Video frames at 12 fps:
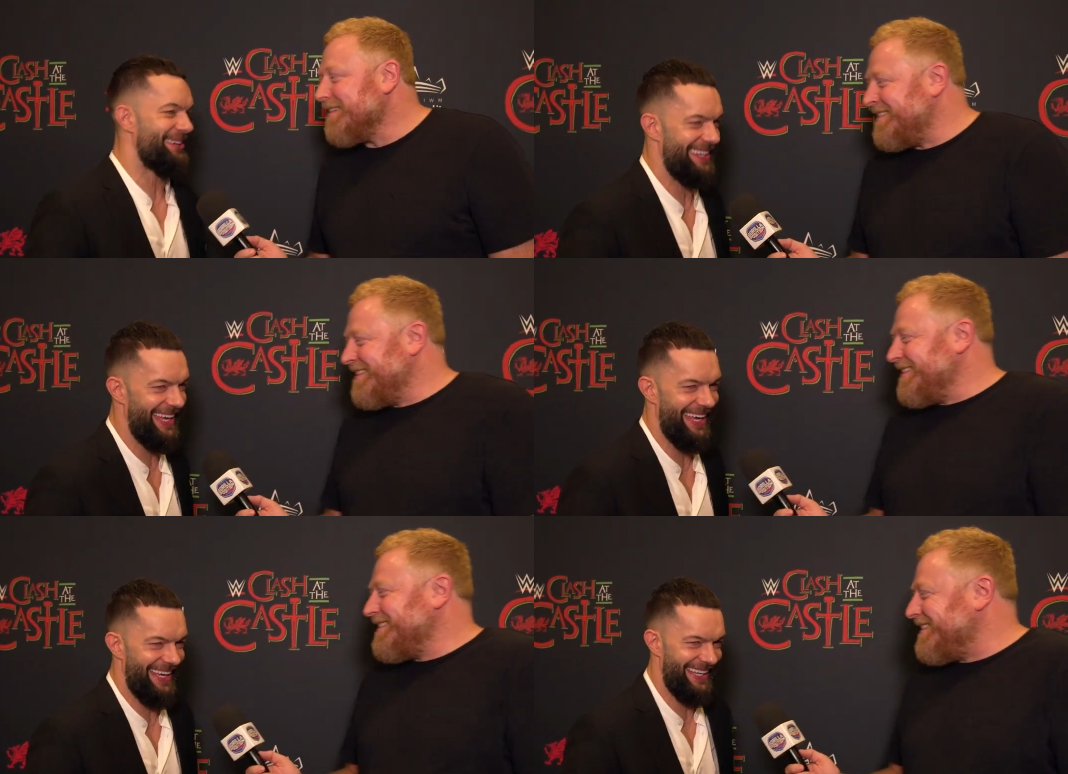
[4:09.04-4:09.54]

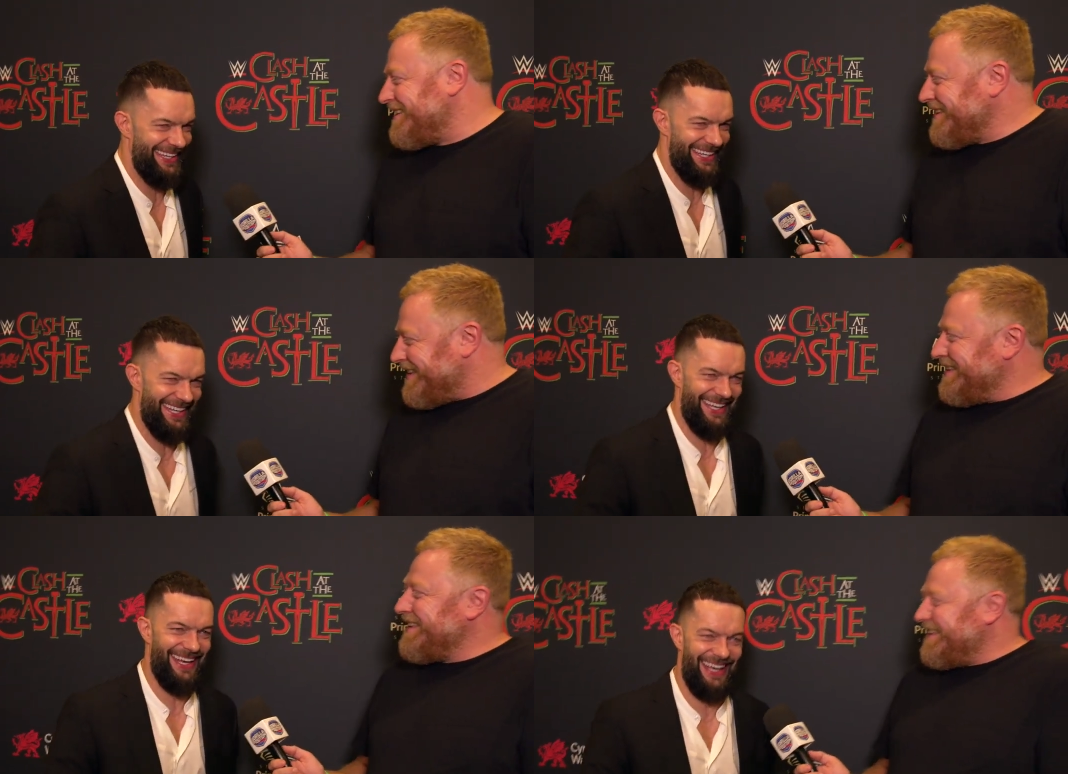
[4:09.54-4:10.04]
Speaker 1: yeah,
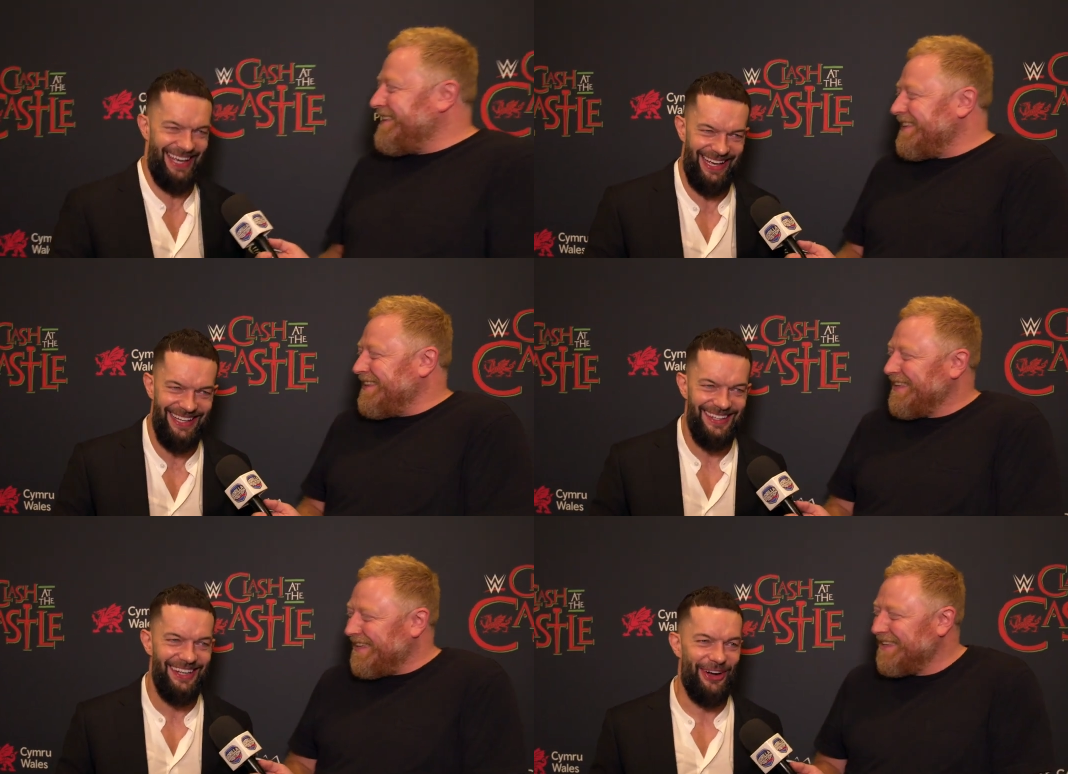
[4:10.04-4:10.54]
yeah.
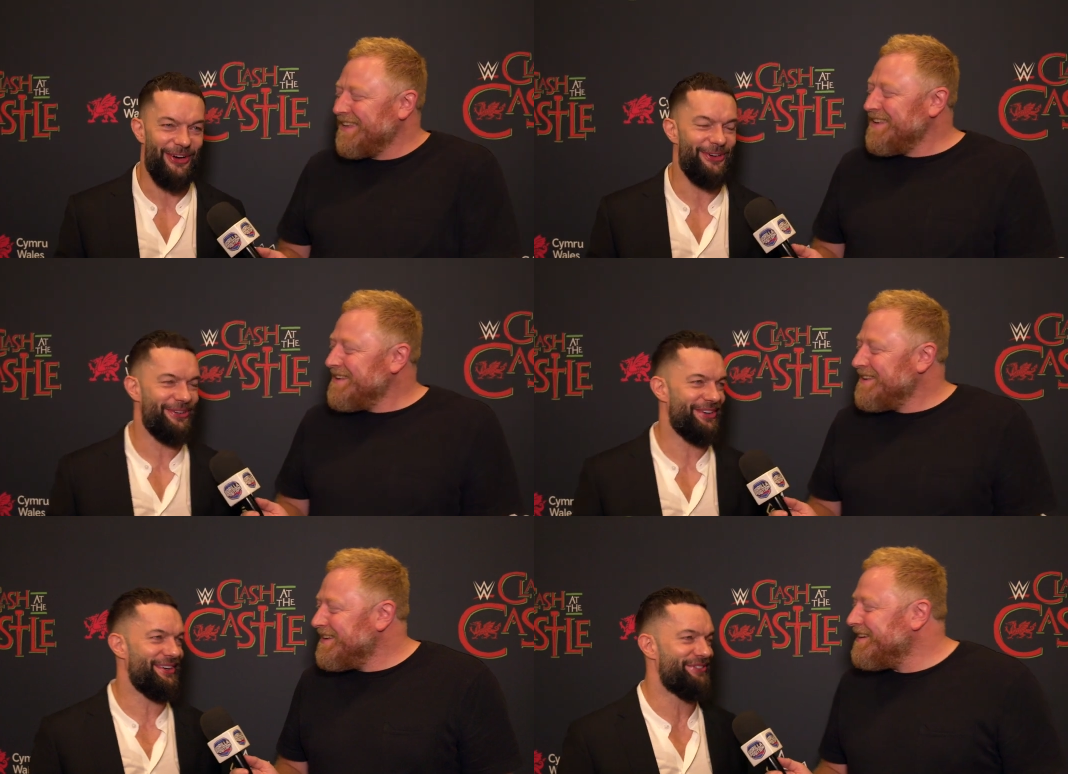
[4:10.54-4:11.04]

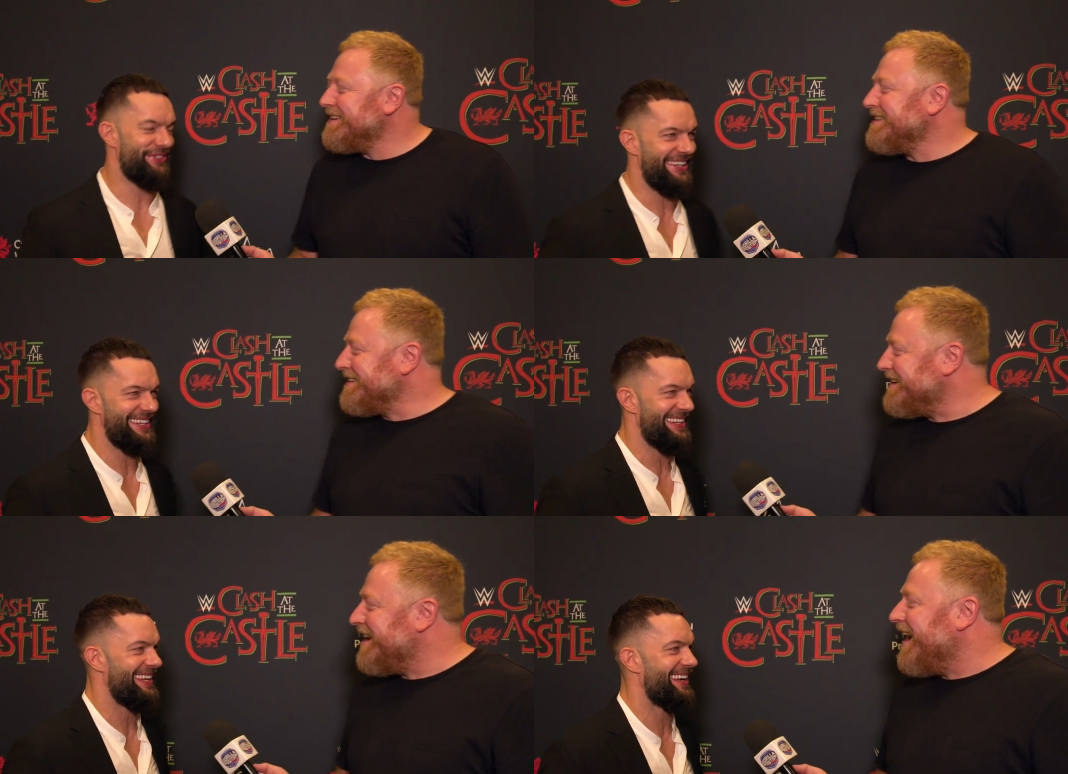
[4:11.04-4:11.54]
Hungry
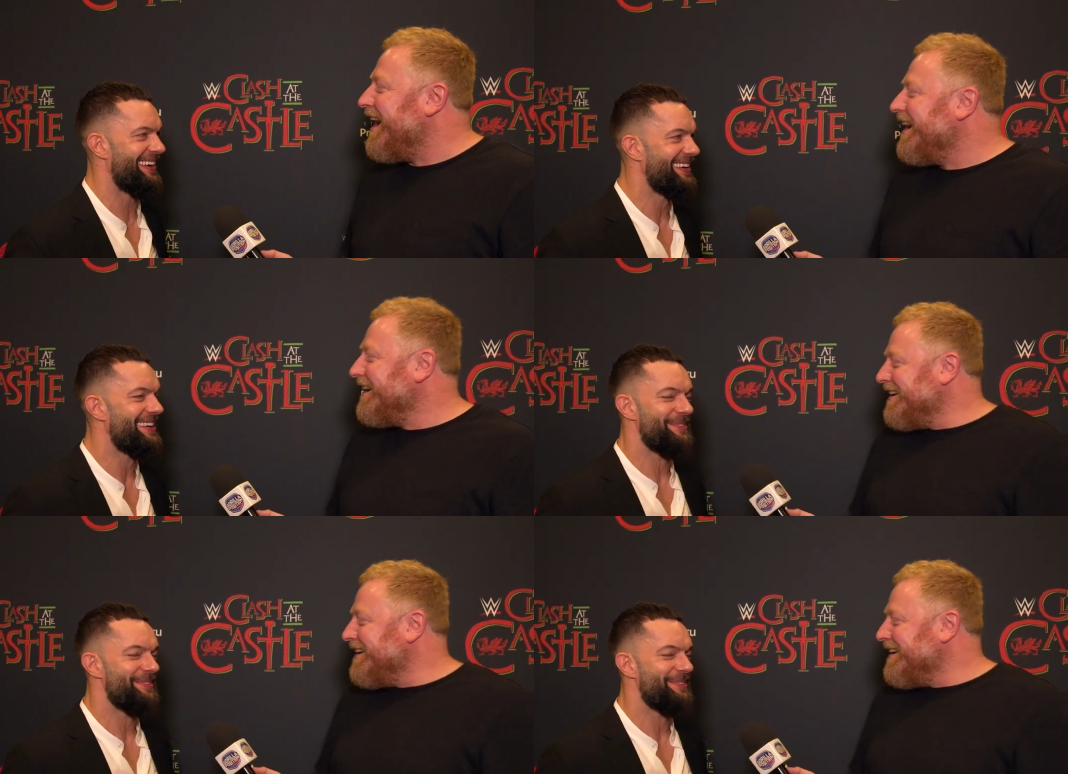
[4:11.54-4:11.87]
Finn, you know.